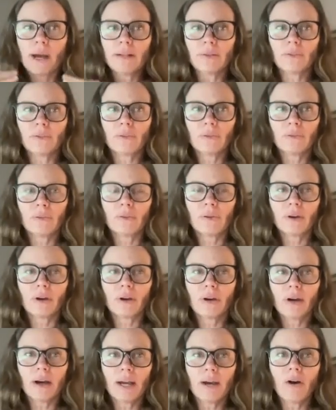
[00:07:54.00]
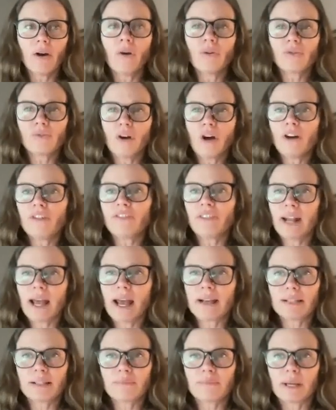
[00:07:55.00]
I
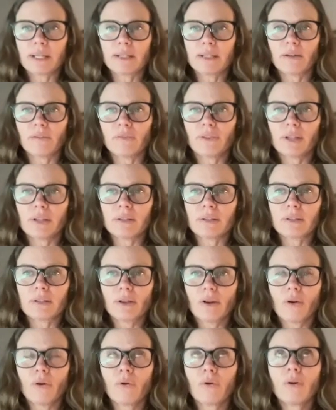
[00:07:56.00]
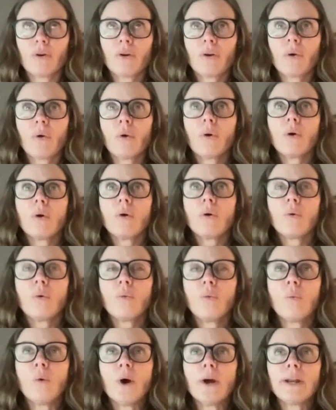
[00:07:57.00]
often ask myself this. So
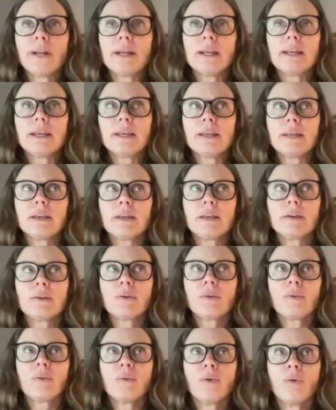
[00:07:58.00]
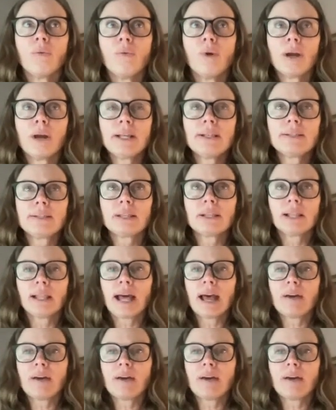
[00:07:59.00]
what is what